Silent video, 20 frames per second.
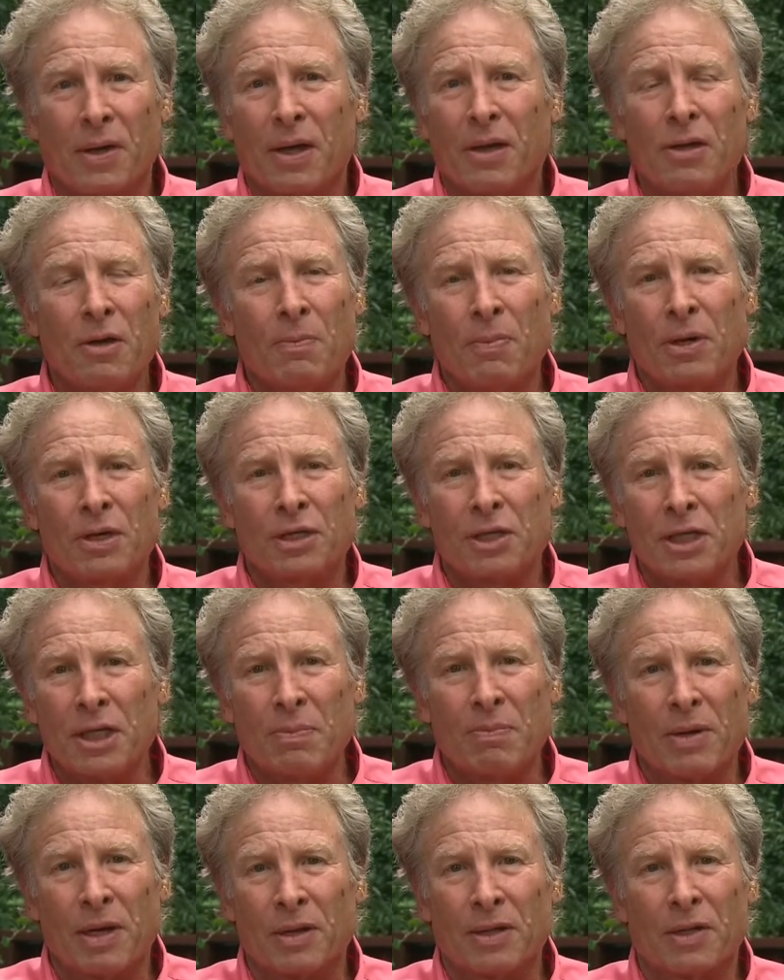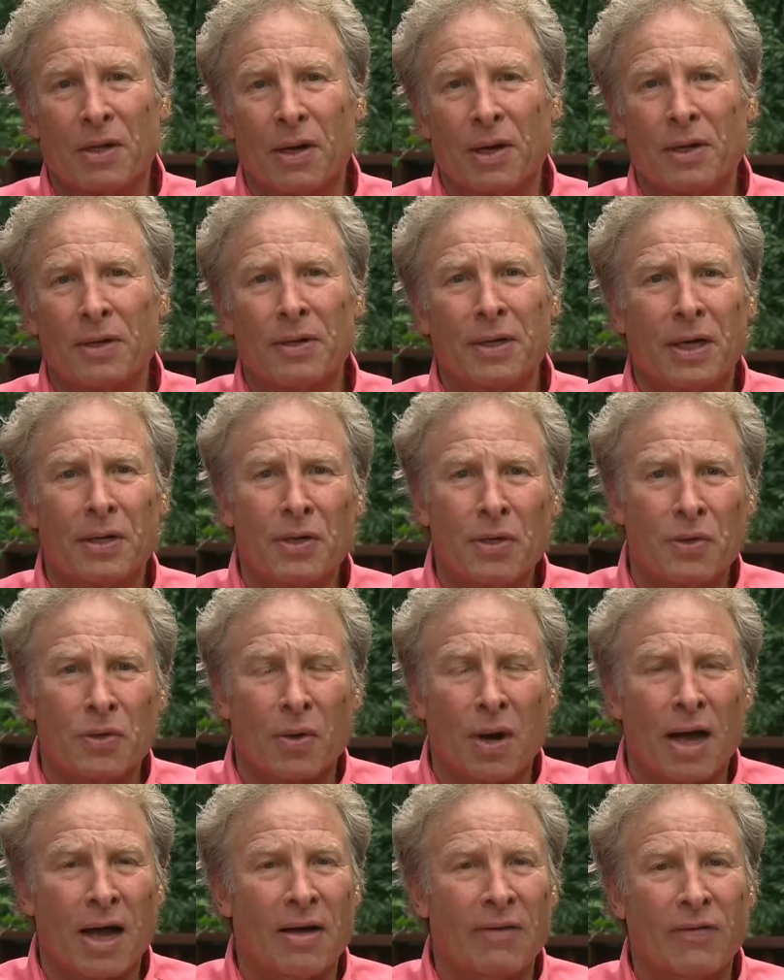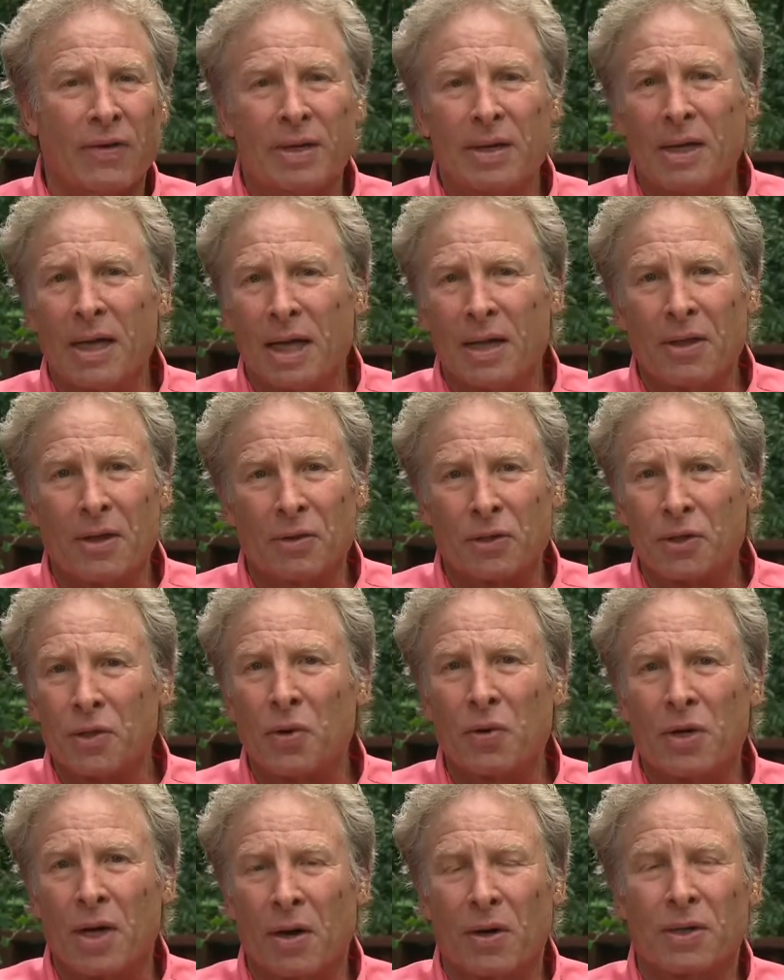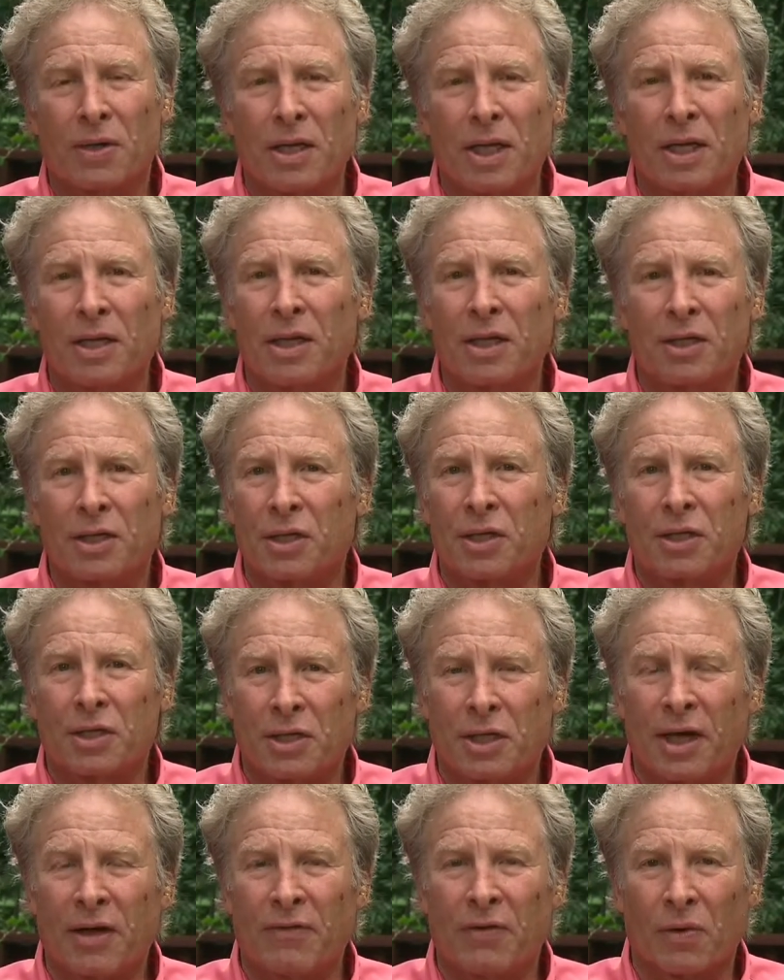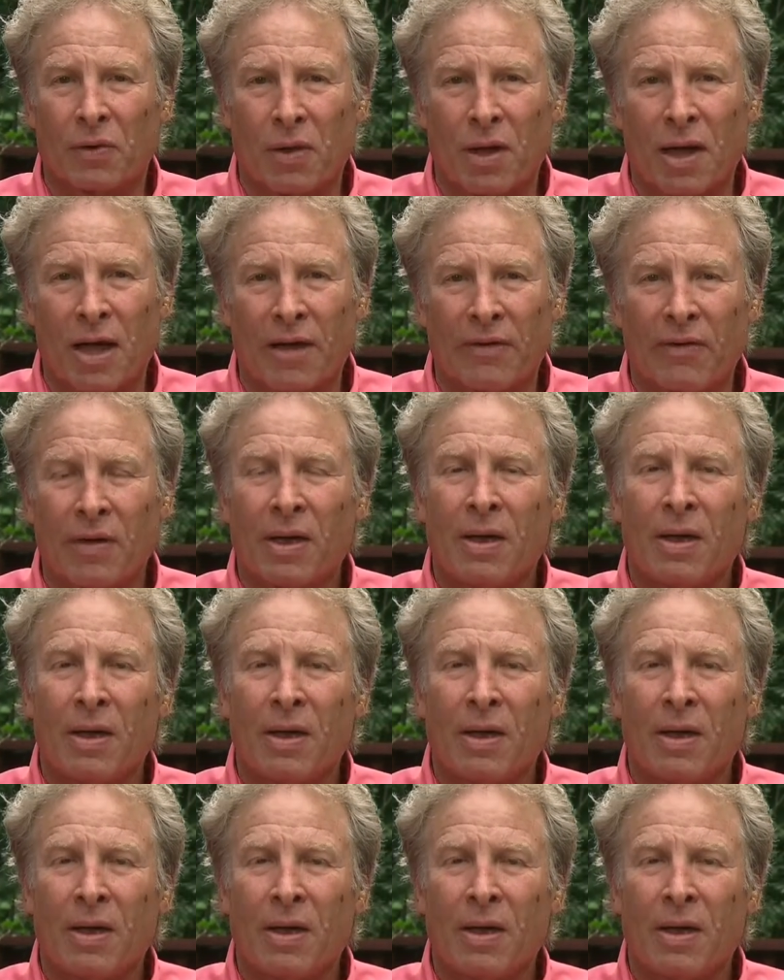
you put a seatbelt on and you drive, and there's no guarantee that it's going to save your life